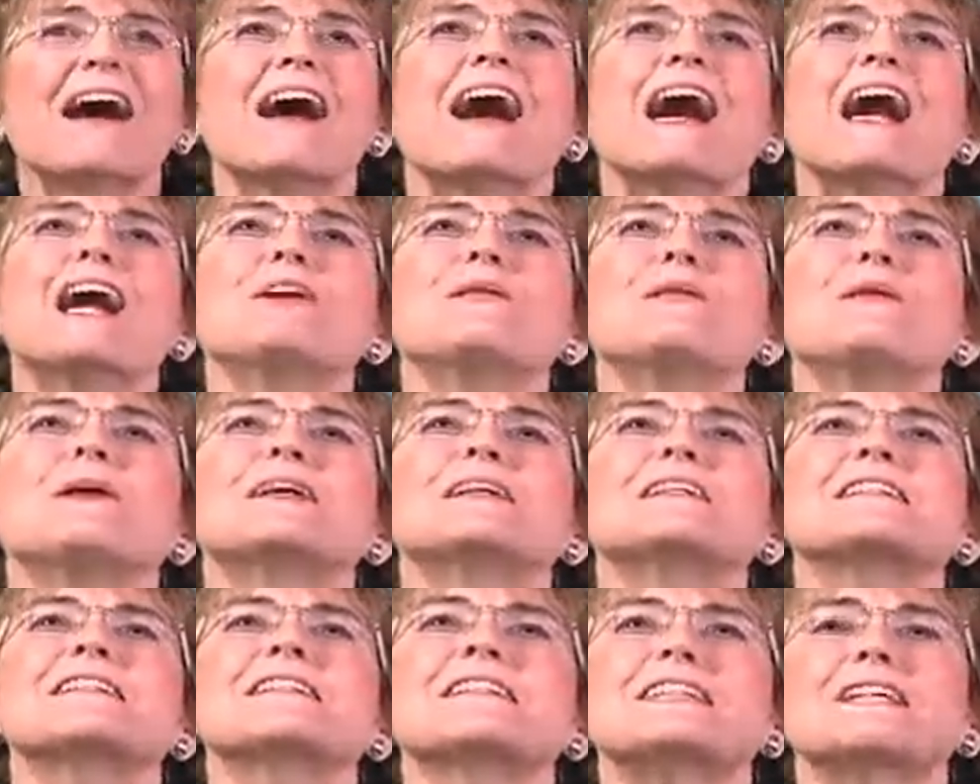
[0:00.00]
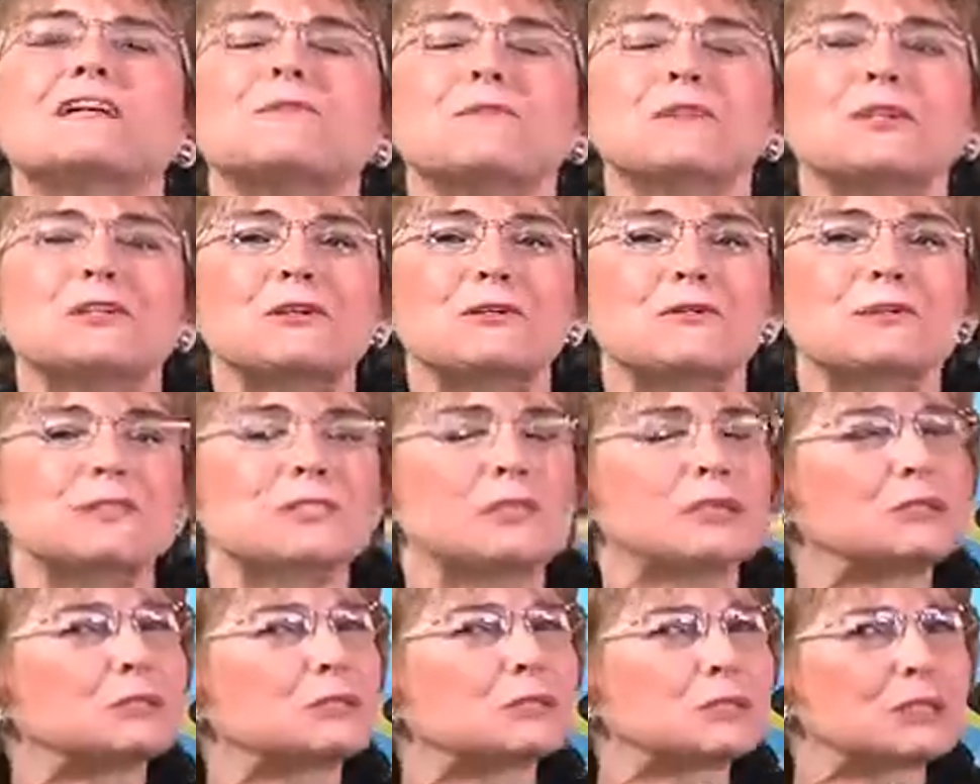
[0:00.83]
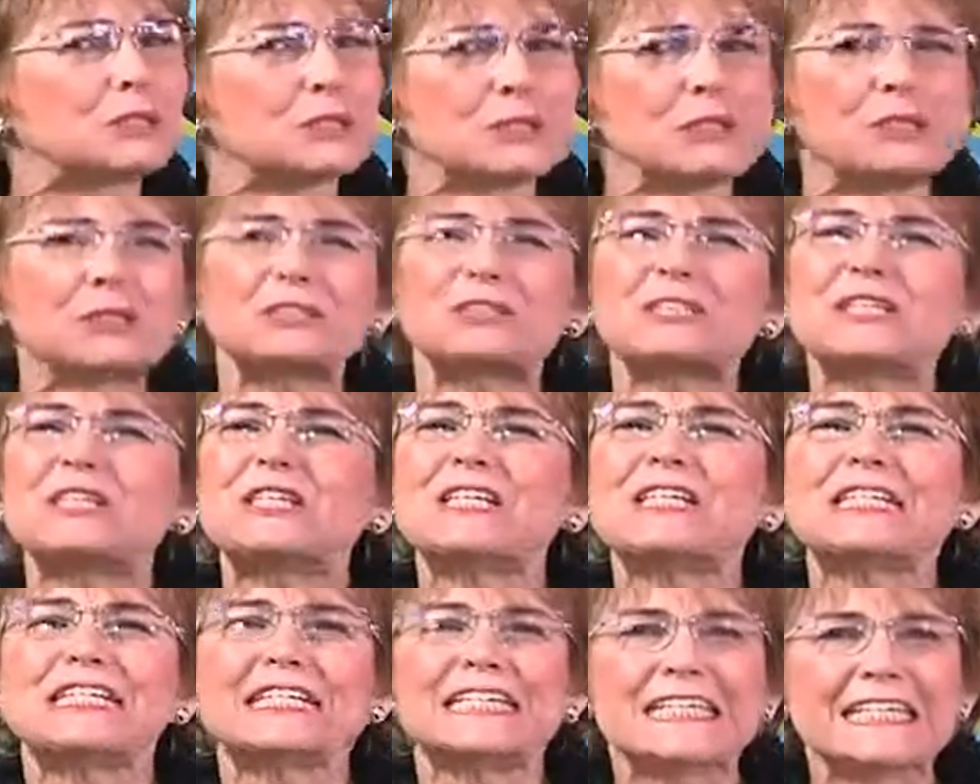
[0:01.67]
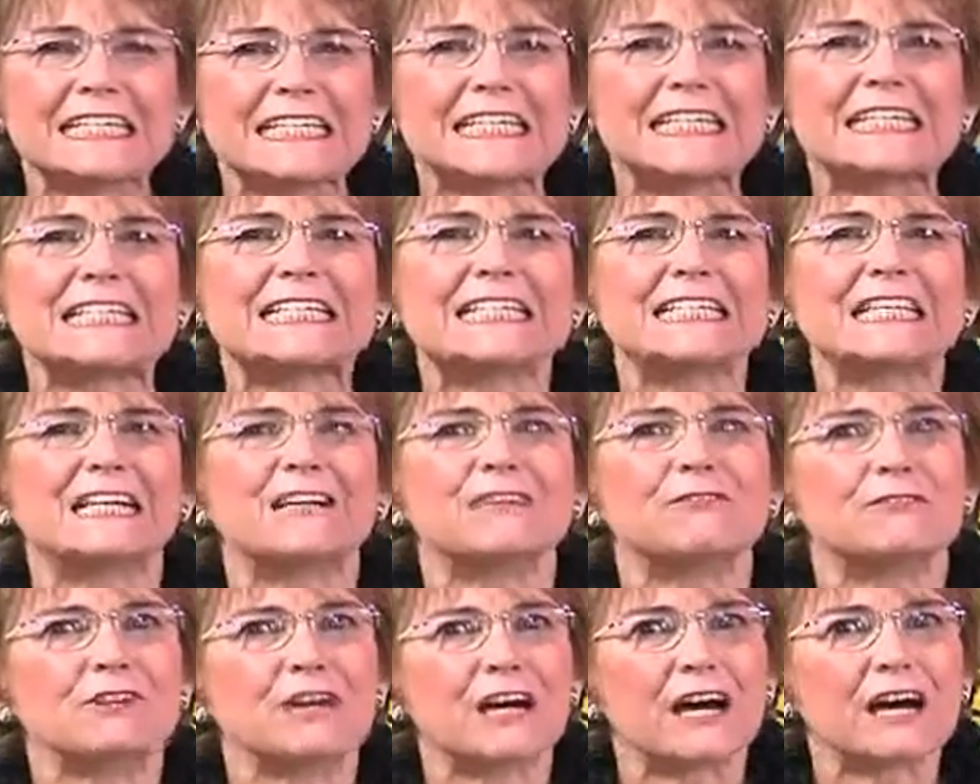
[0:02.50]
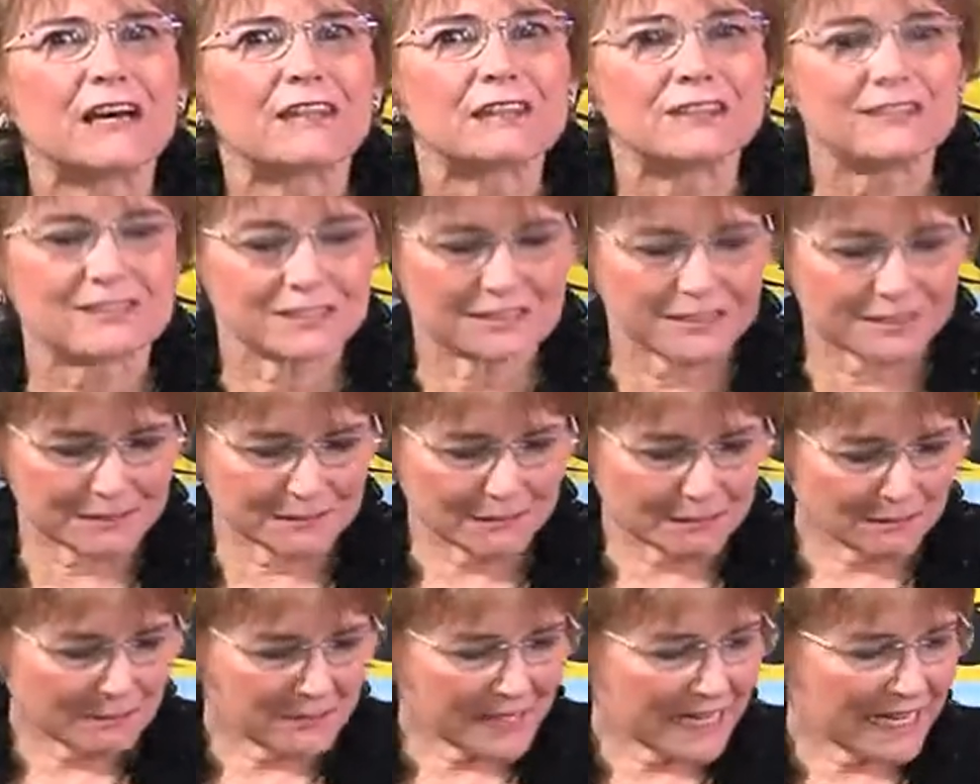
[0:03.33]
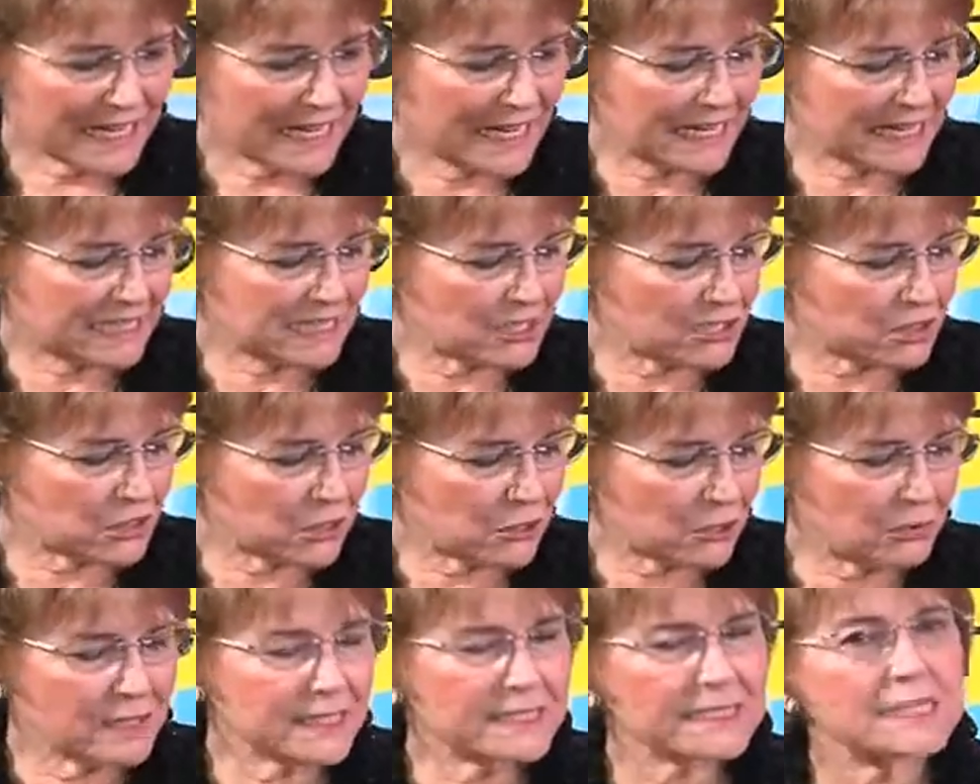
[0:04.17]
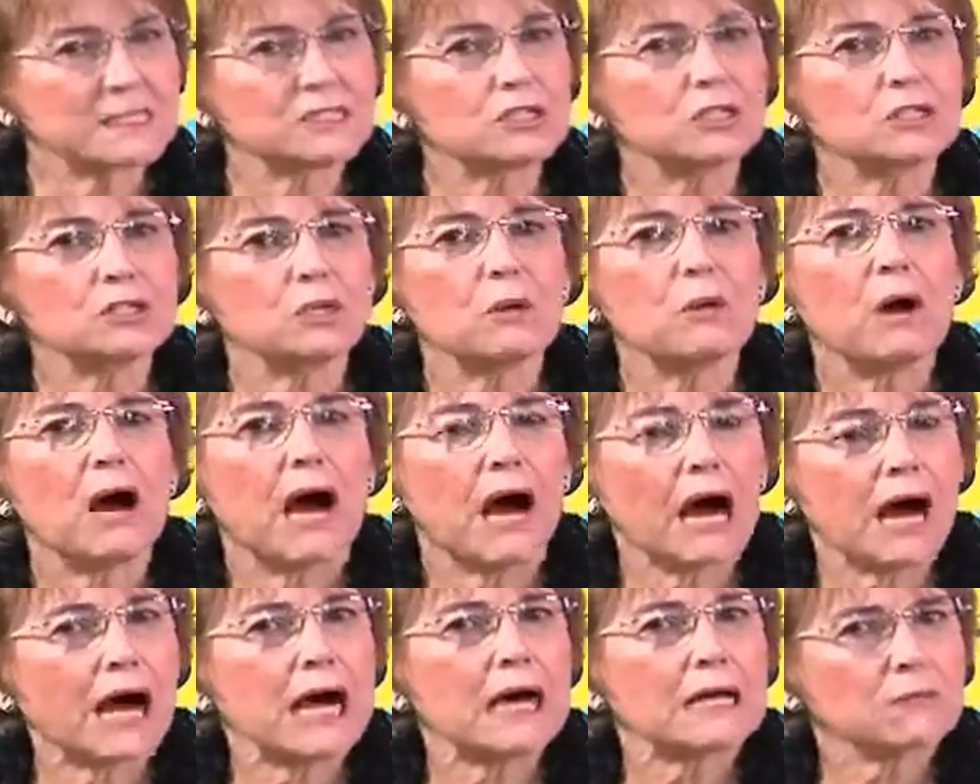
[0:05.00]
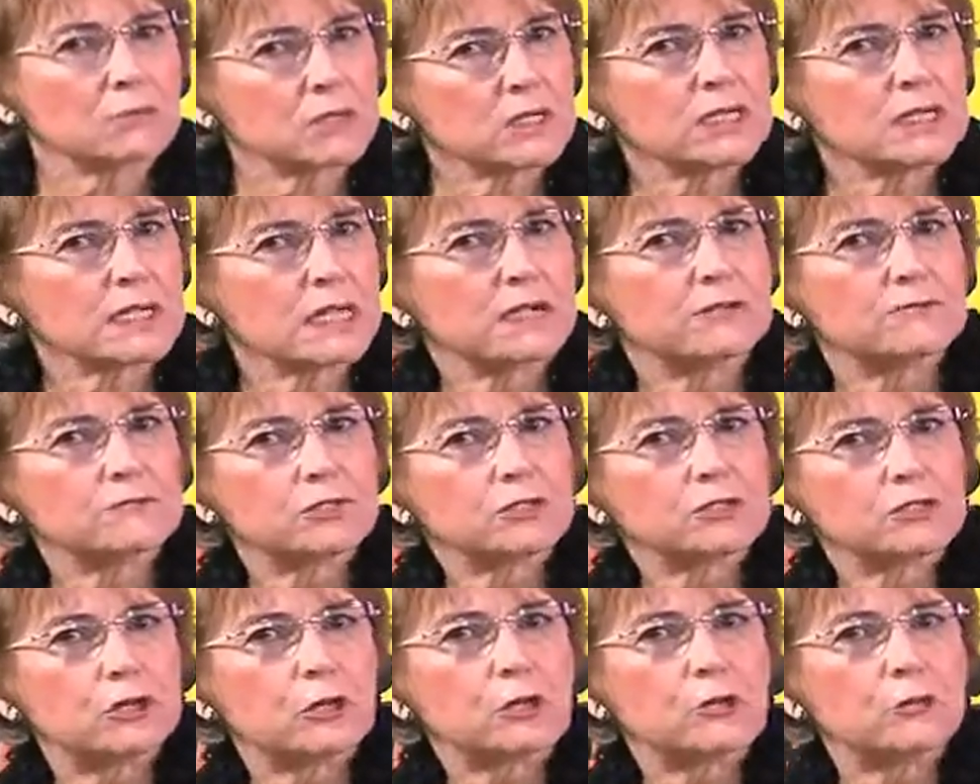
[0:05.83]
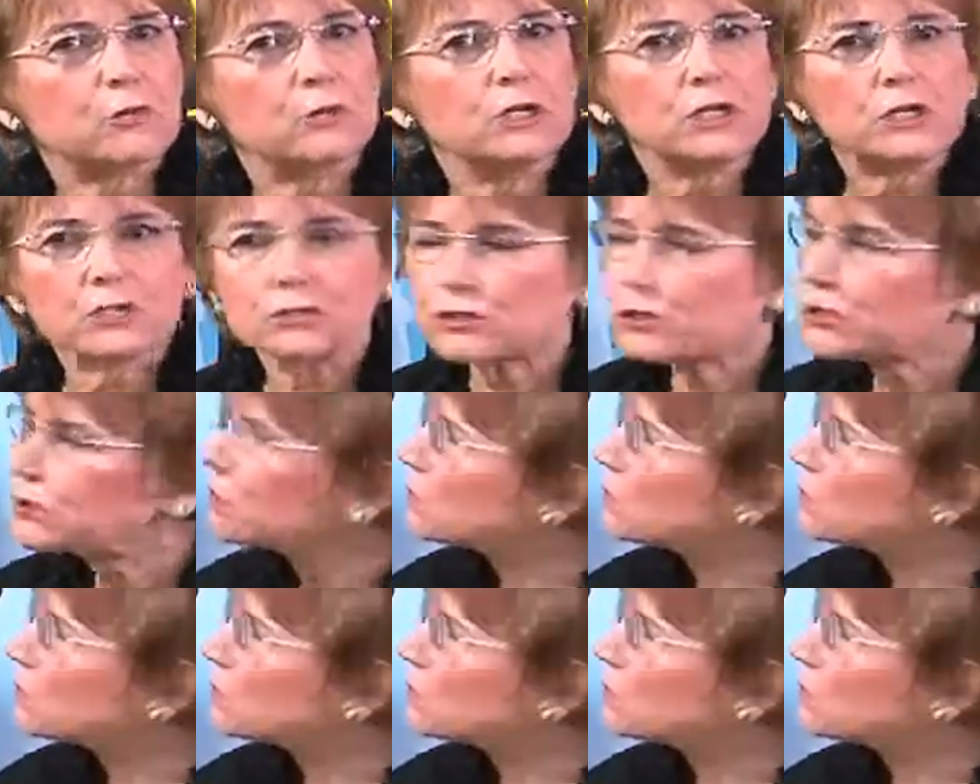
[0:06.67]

I want someone who is alert to the needs of others. And so he says, you know, I'm going to have to go to the